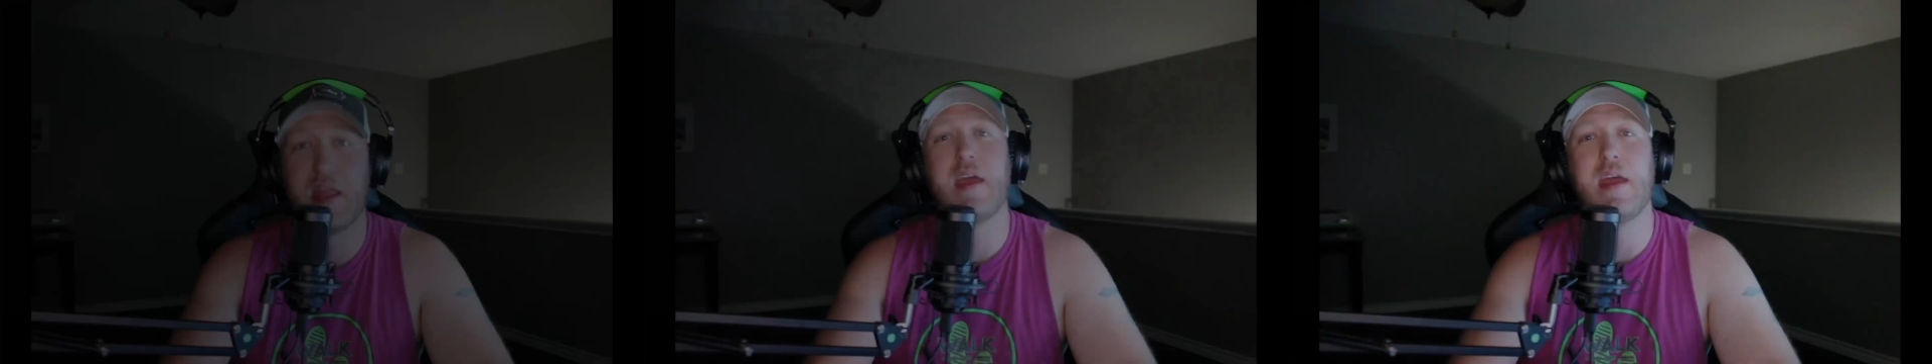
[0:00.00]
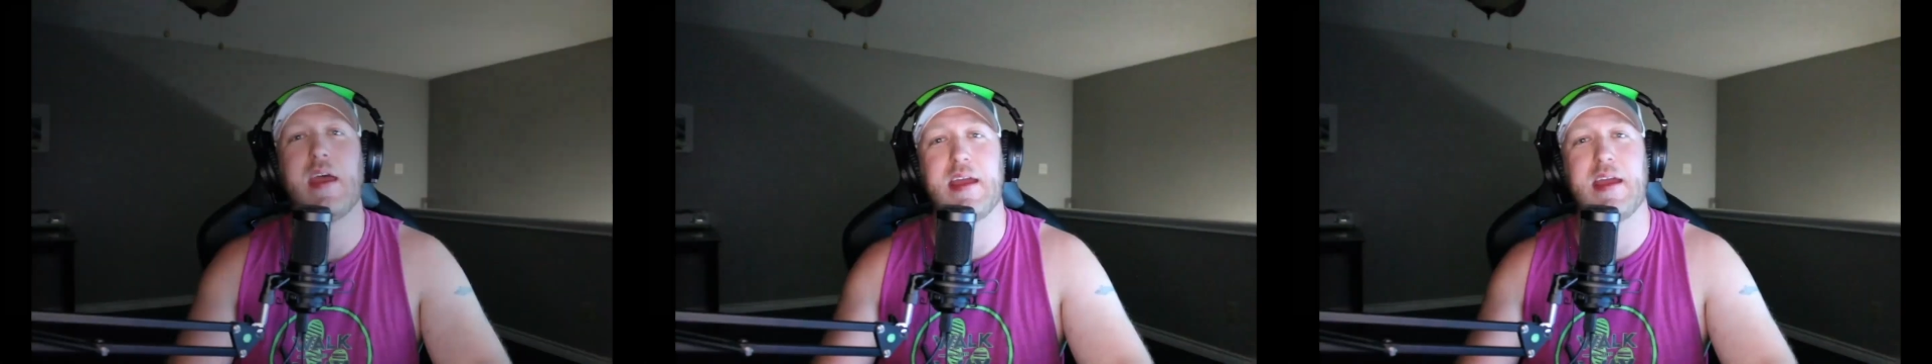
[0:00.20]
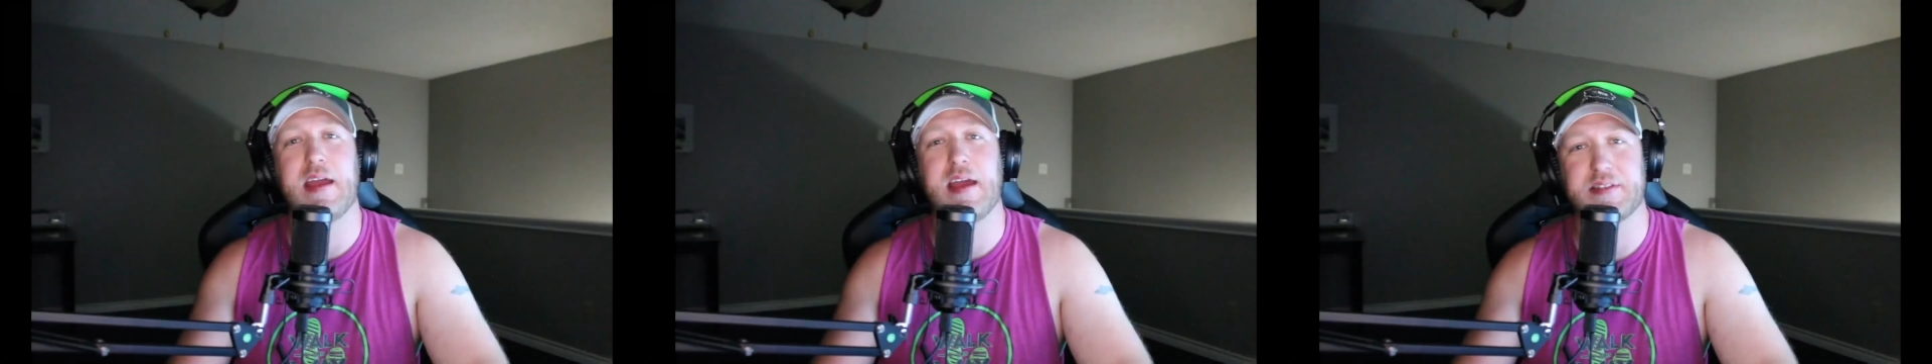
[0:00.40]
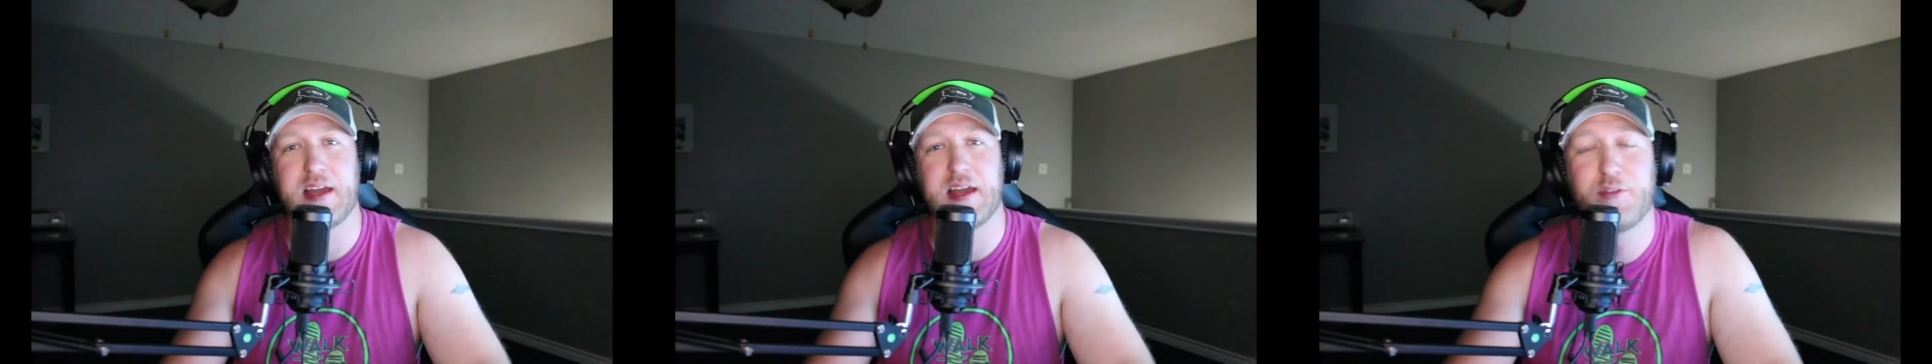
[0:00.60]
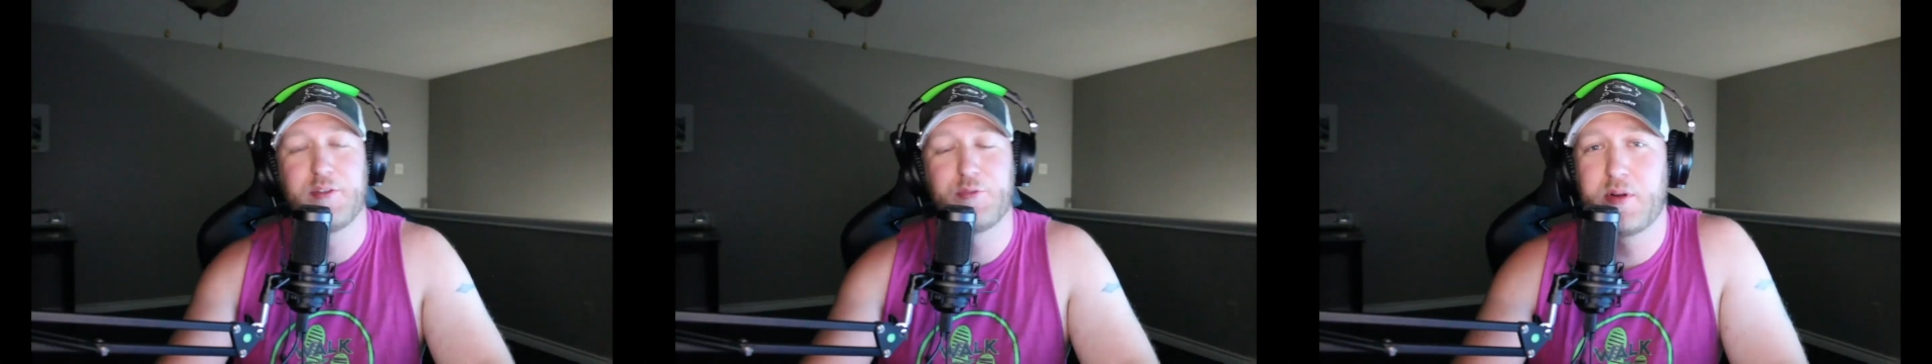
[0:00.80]
guys and
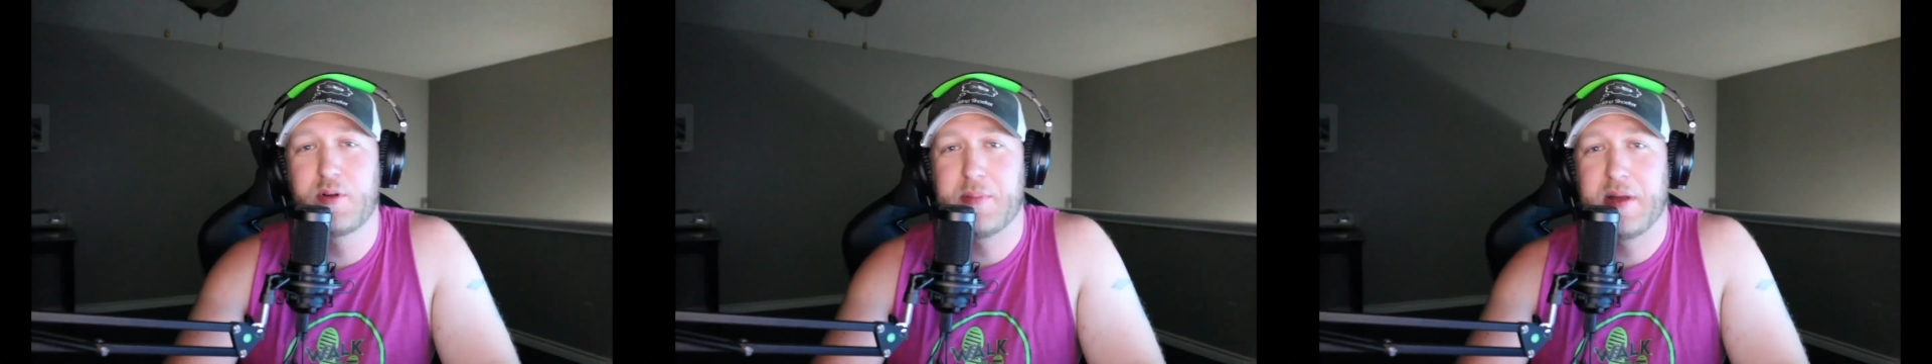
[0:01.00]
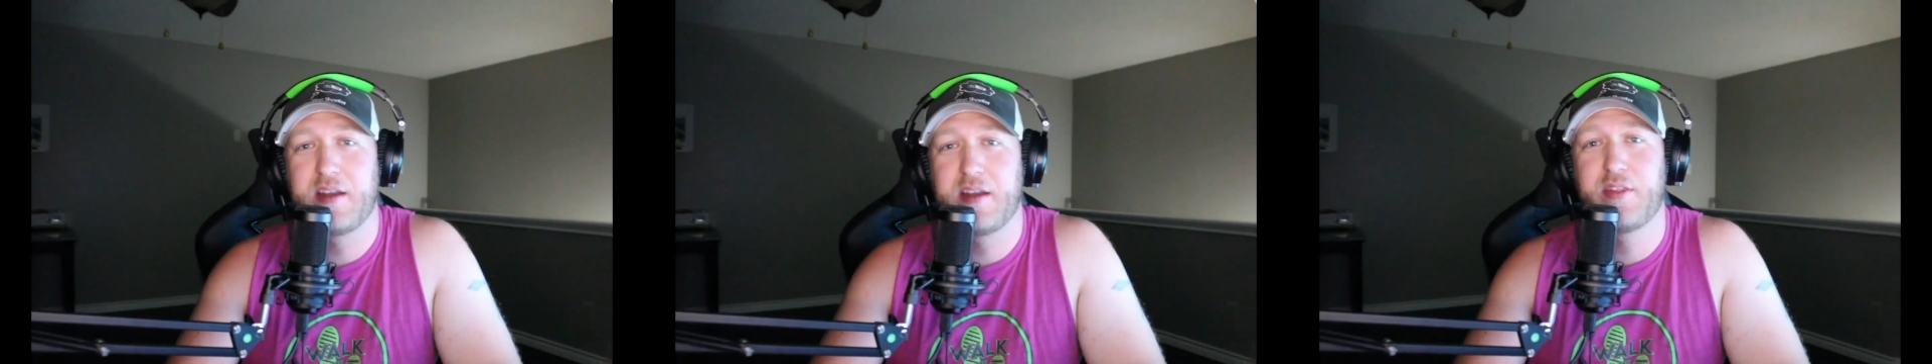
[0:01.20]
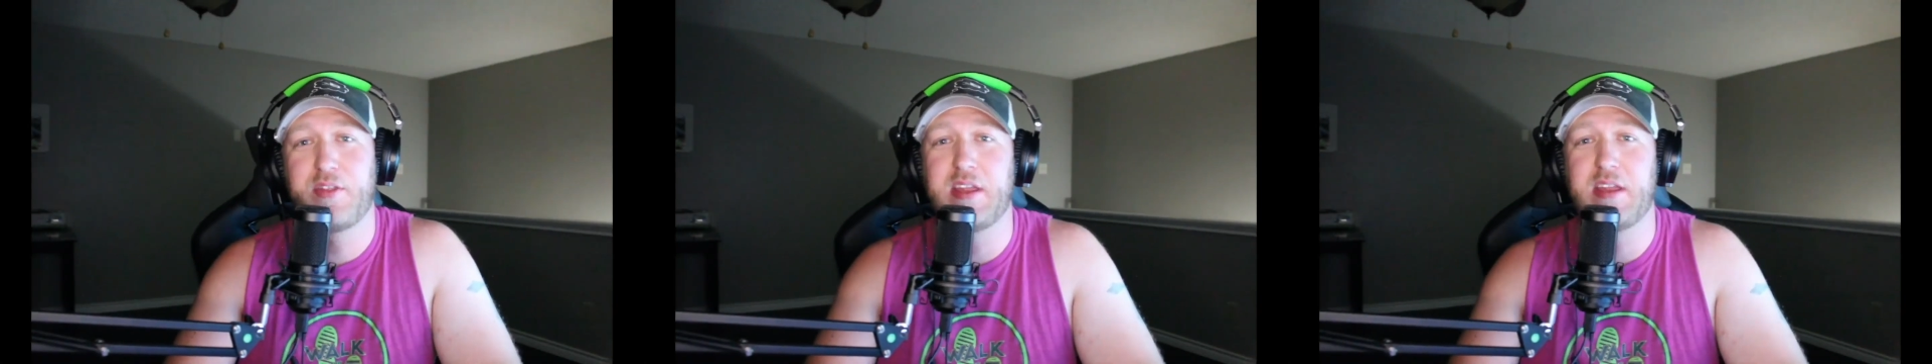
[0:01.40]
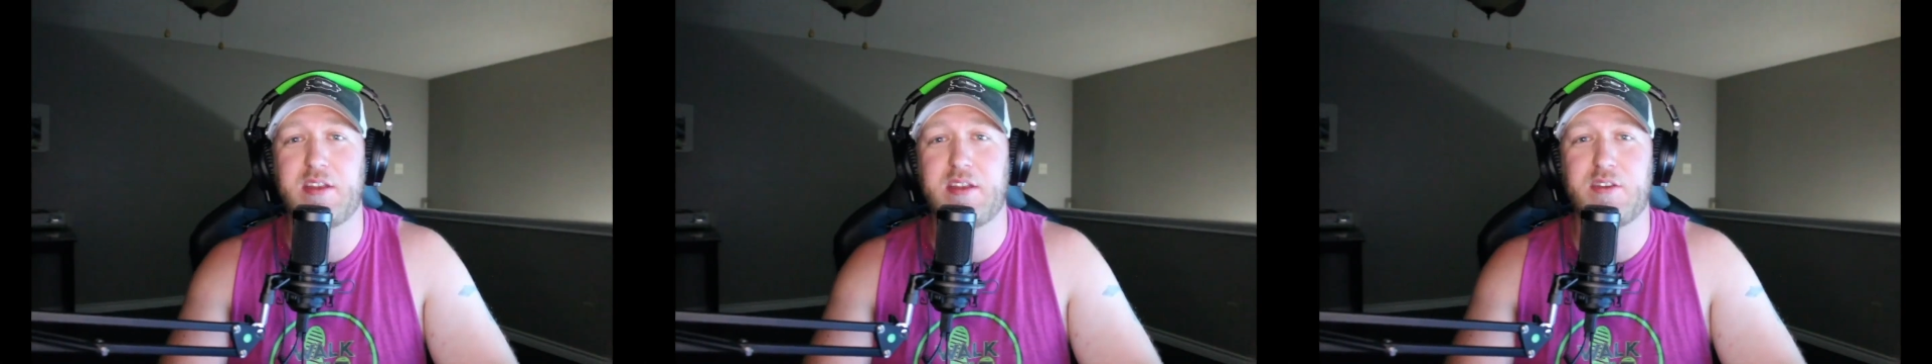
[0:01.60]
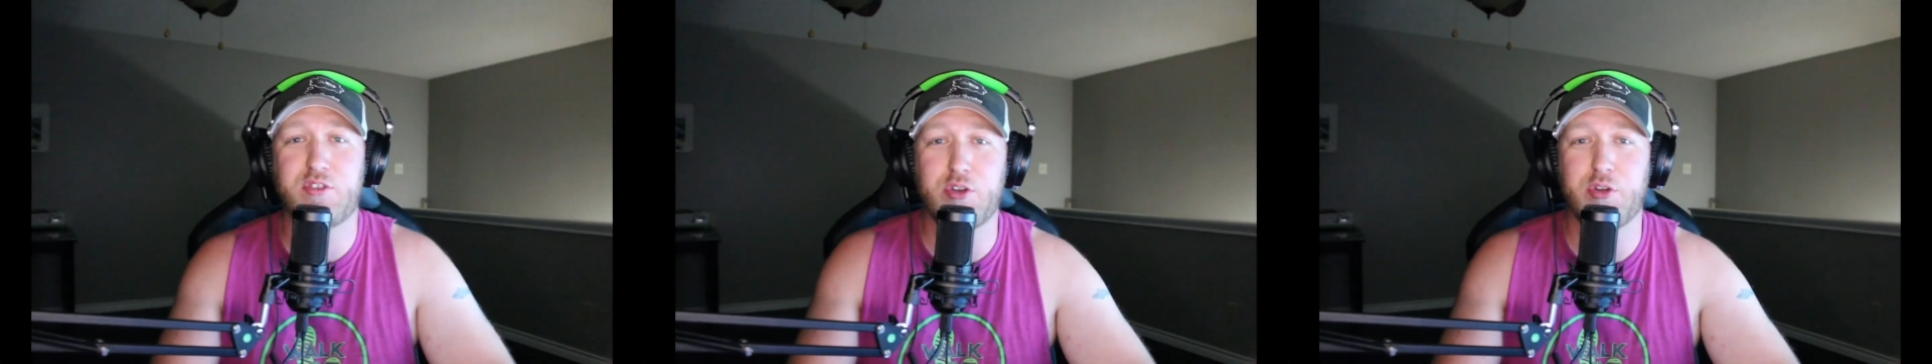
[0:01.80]
gals, welcome back to the Thinking
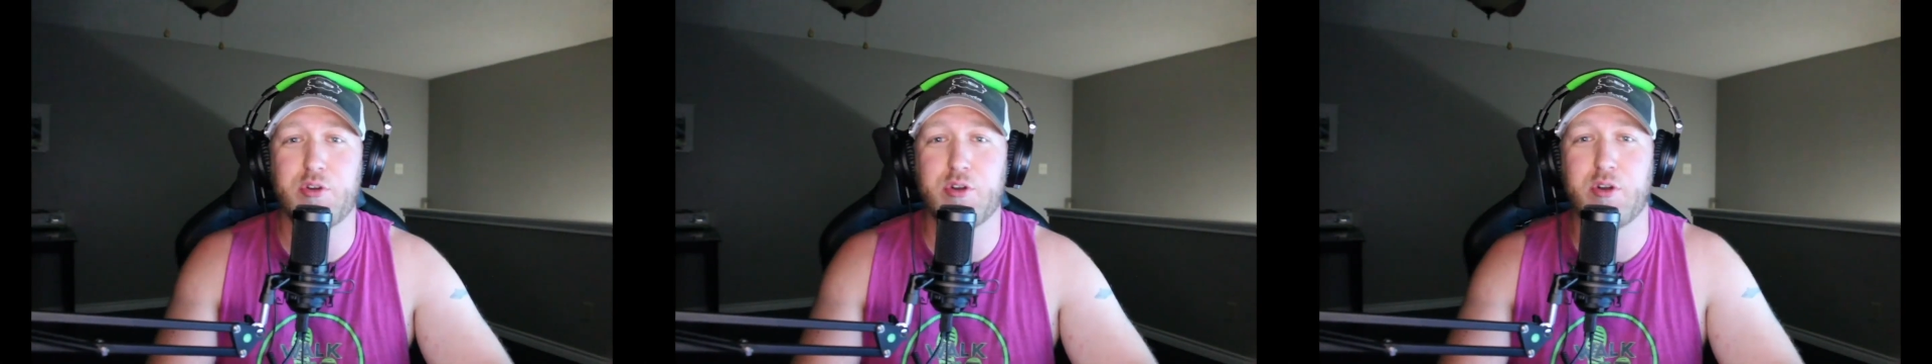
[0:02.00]
Shooter.